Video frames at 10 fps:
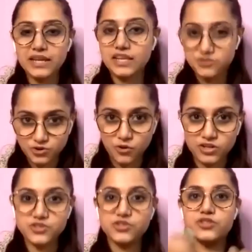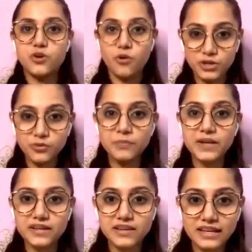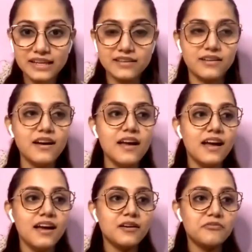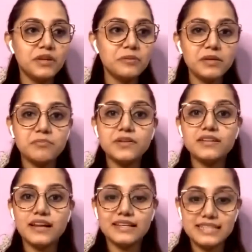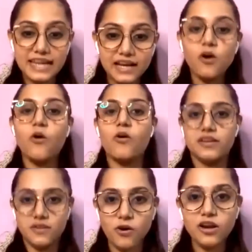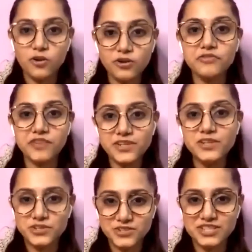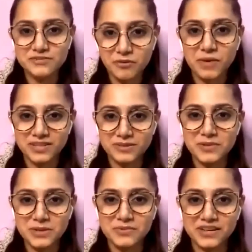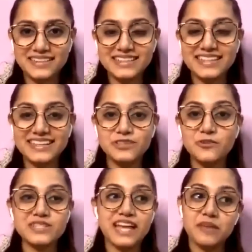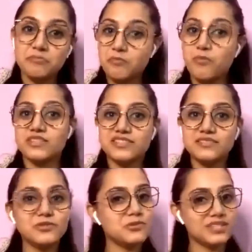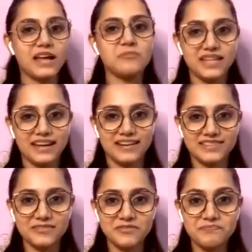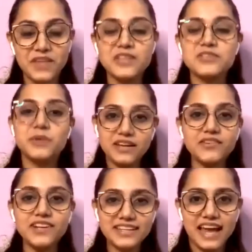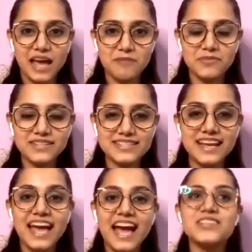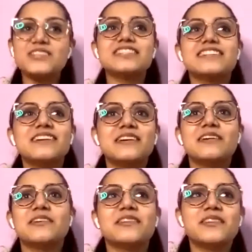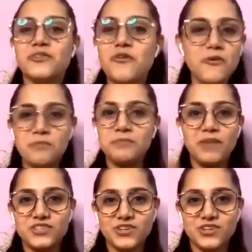being astrologers or you being a healer uh, we people take on a lot of energies from other people and the, those can be positive those can be negative so whenever it happens i just uh, you know open my